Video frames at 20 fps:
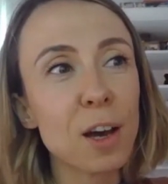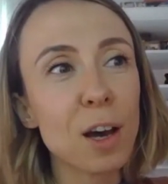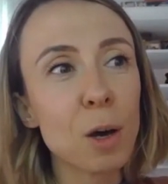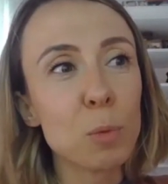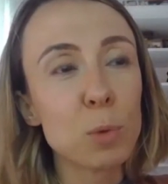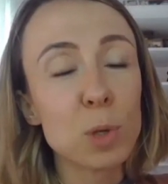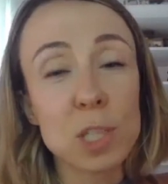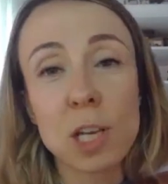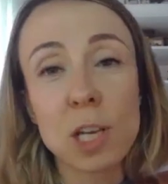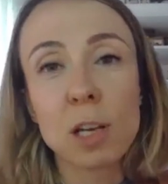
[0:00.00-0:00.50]

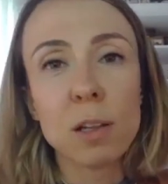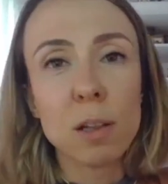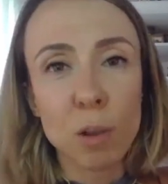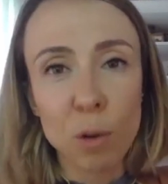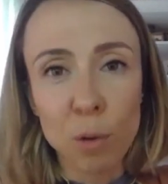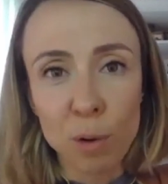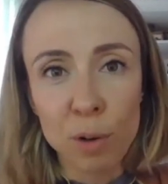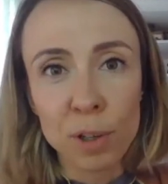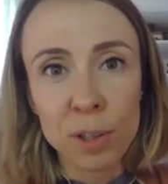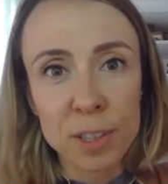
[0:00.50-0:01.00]
what I
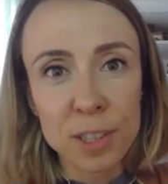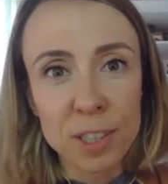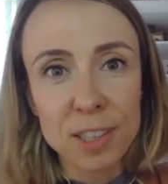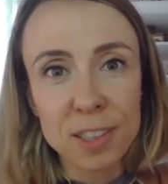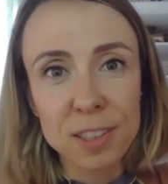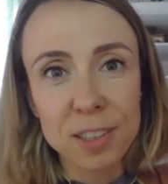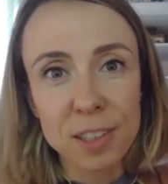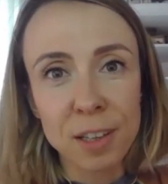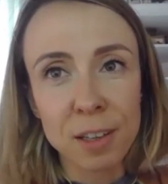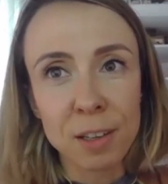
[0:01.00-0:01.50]

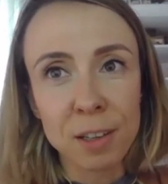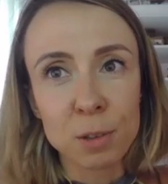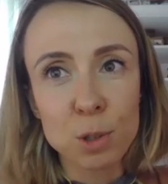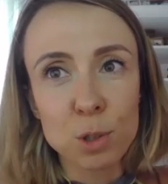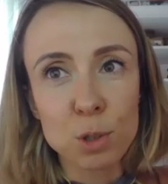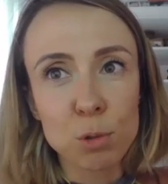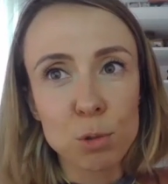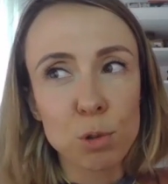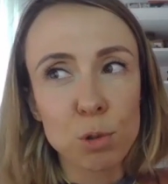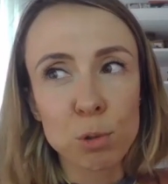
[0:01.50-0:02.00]
learned,
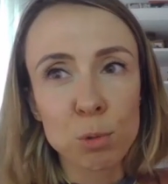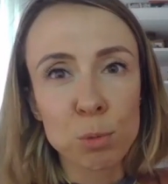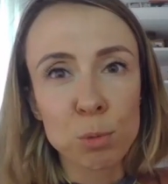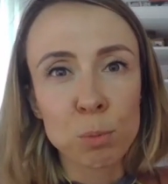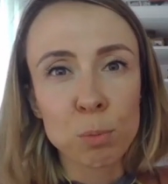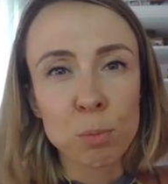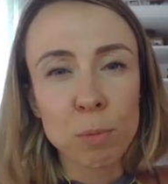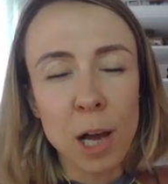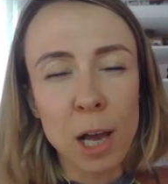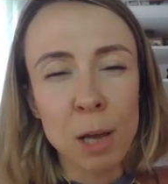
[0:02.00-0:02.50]
and to
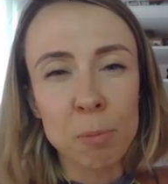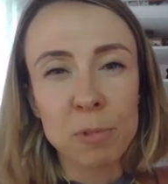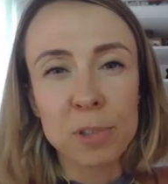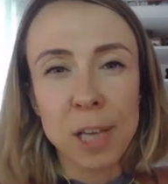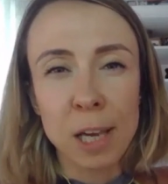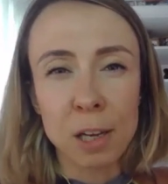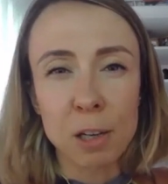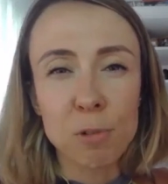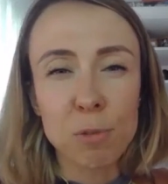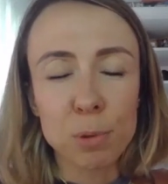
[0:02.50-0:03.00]
whom I'm
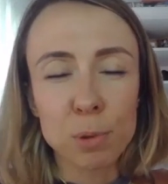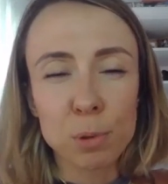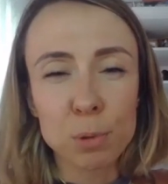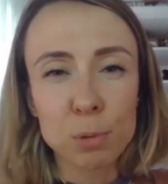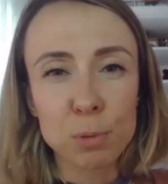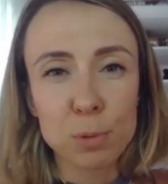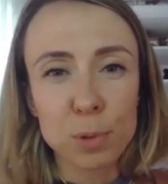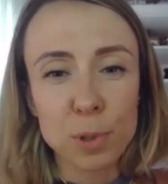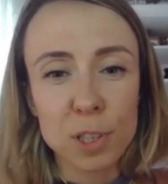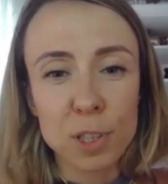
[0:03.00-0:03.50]

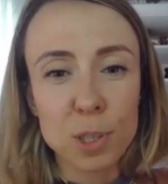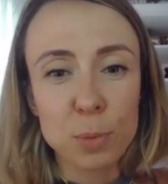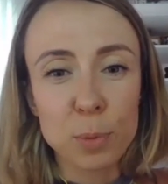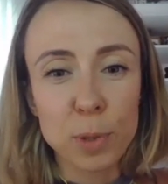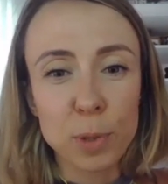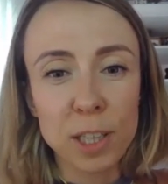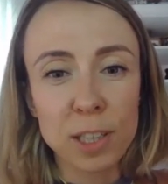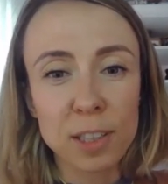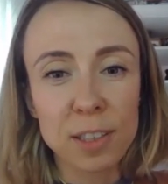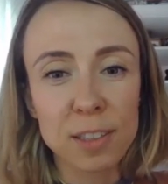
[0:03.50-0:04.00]
thankful for this
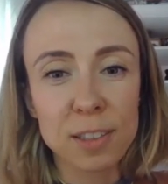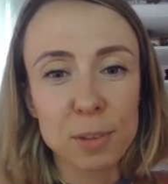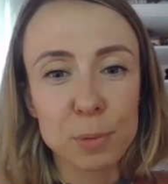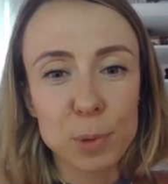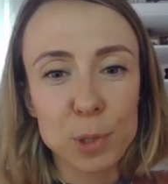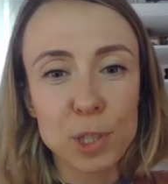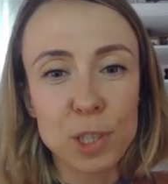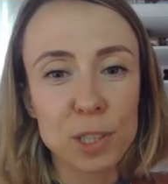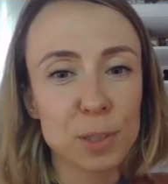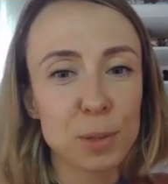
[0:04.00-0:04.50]
week,
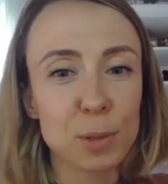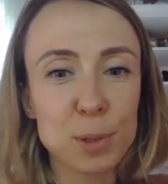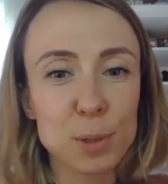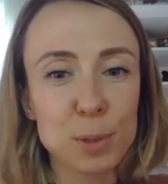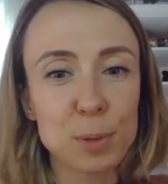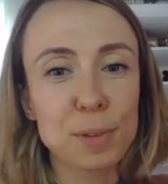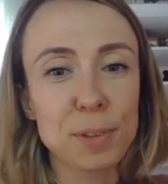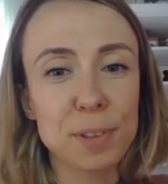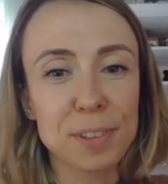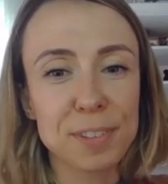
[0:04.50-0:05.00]
which is
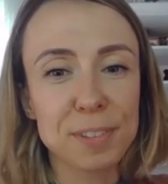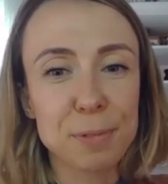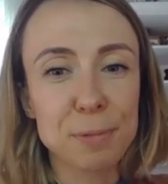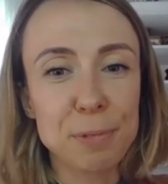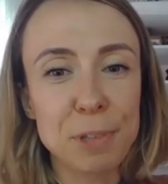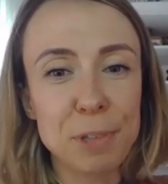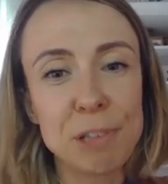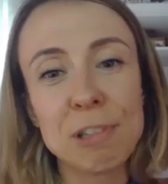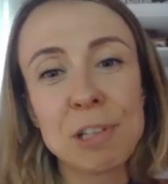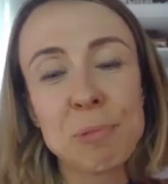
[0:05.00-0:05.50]
also
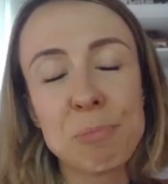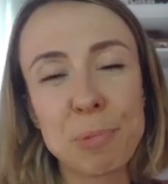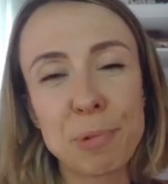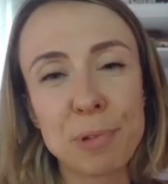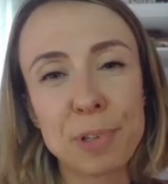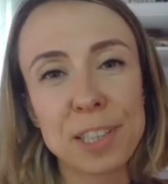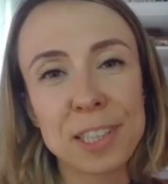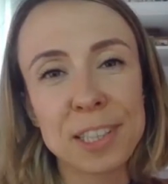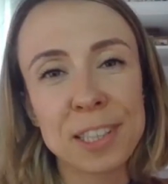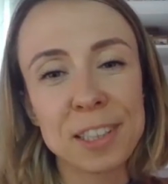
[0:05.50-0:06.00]
very
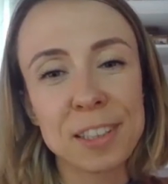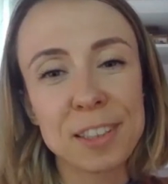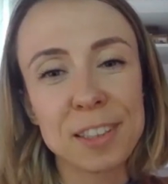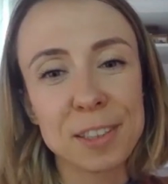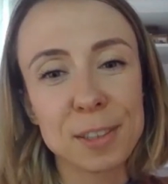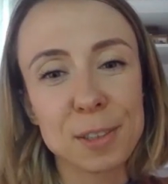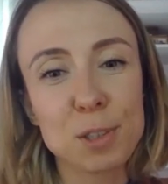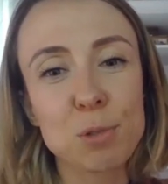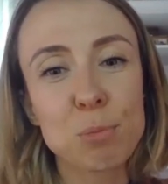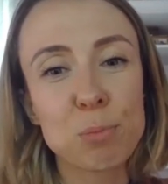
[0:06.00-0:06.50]
important, I
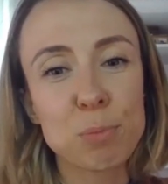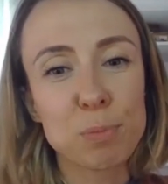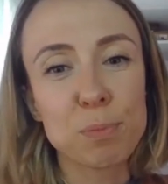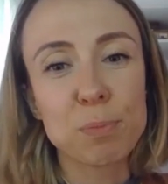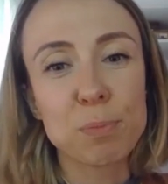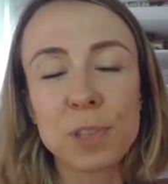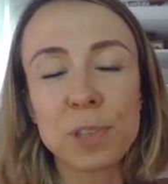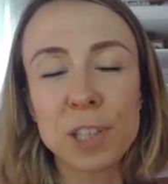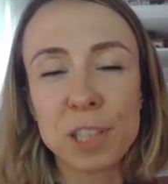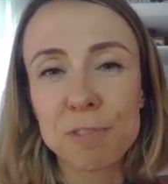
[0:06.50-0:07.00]
think, to
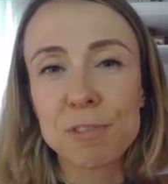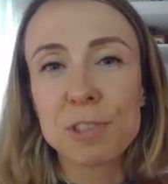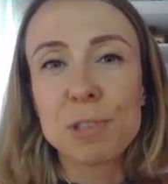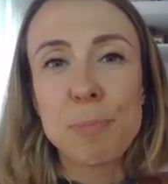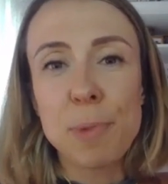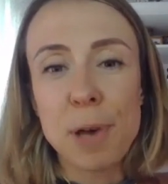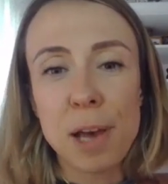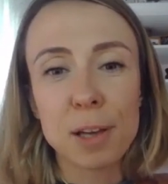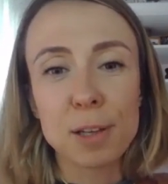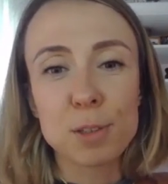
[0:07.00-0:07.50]
give
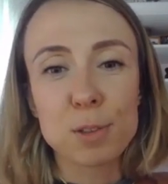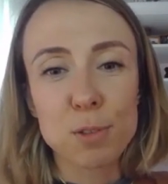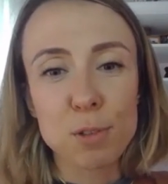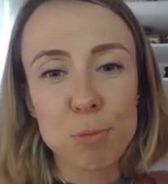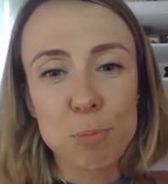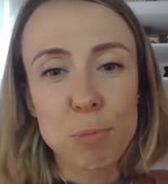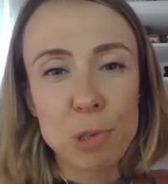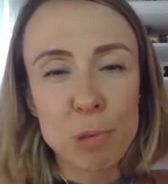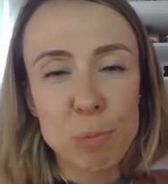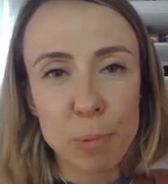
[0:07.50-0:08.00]
it back to
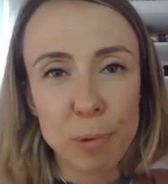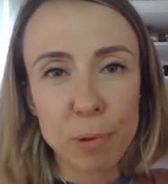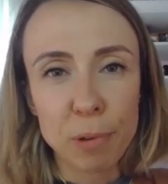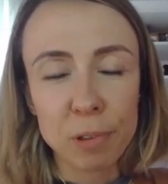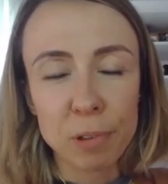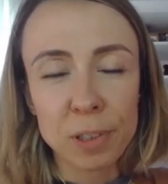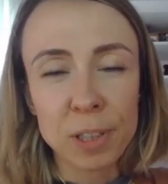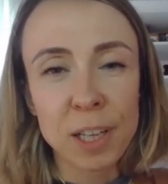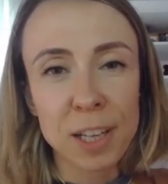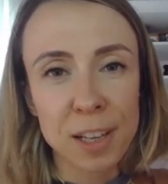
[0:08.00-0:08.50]
the
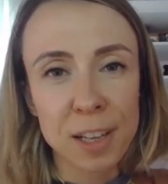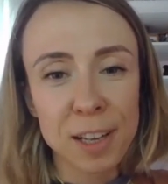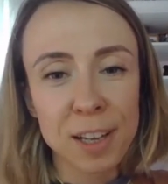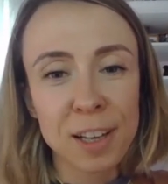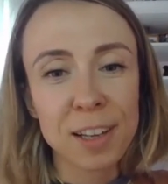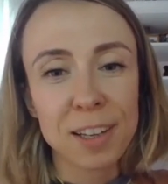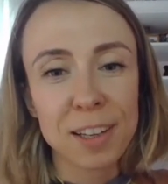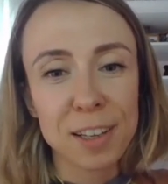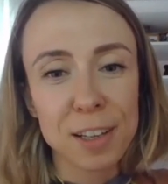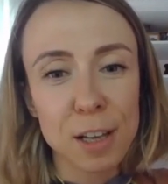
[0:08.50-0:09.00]
people
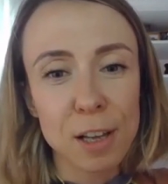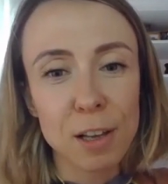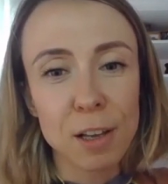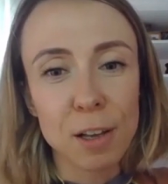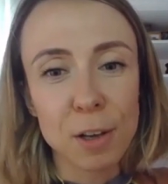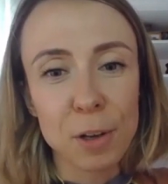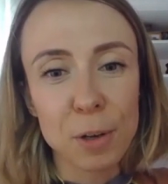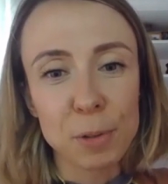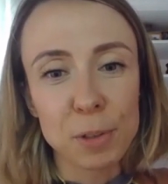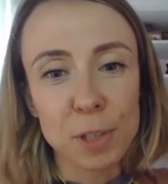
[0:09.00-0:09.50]

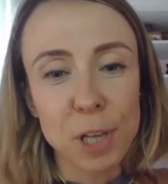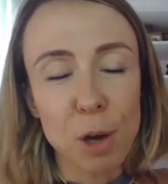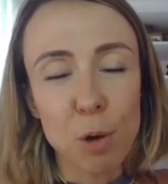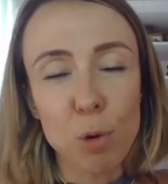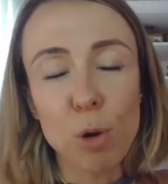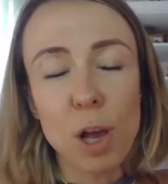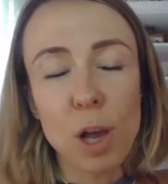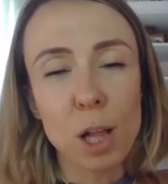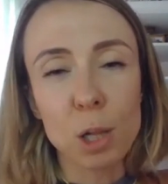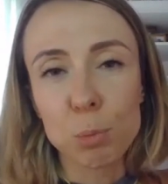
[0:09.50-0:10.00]

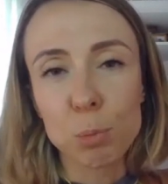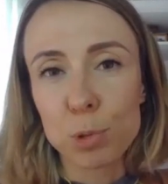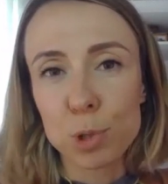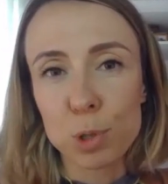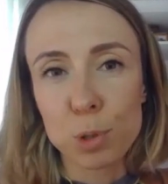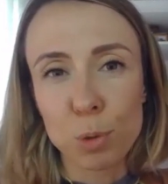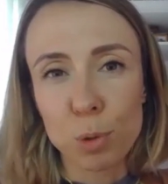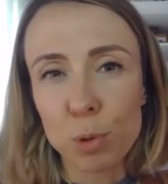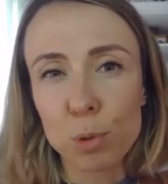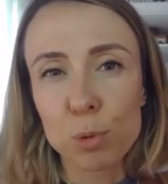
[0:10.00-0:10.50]
who
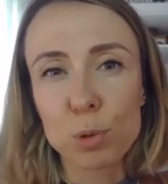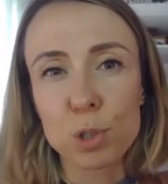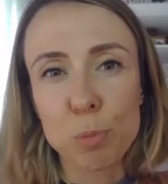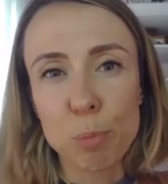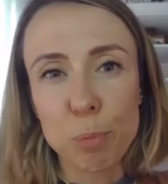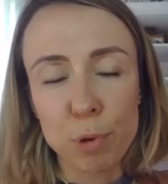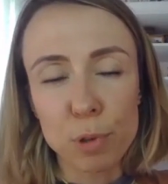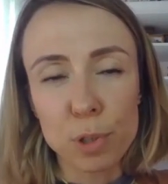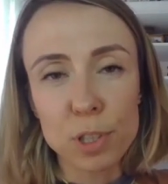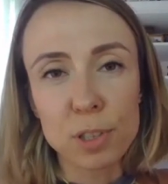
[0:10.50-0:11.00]
helped you or who
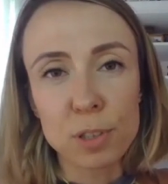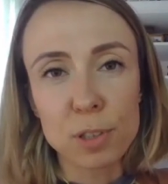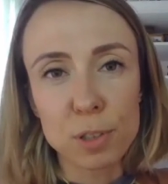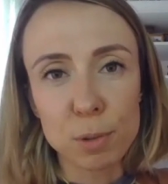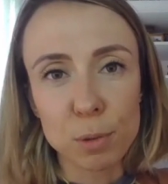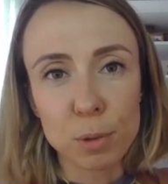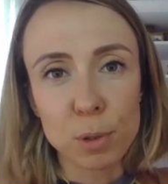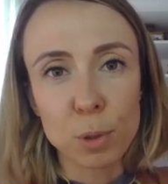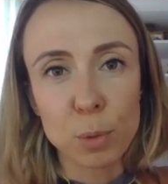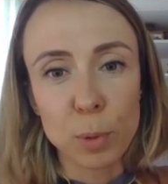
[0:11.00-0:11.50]
supported
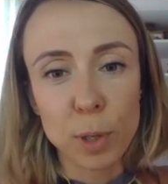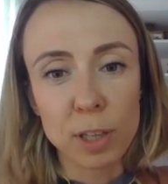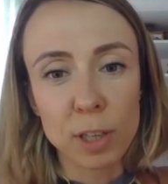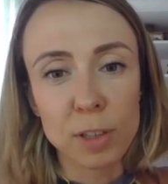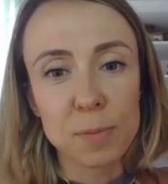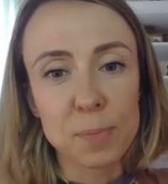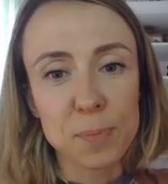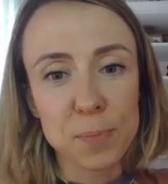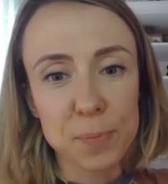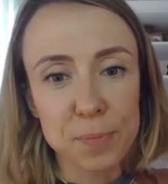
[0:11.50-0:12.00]
you on the
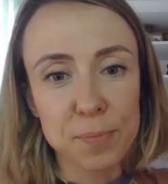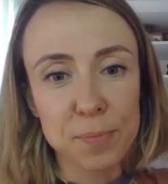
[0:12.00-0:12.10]
way.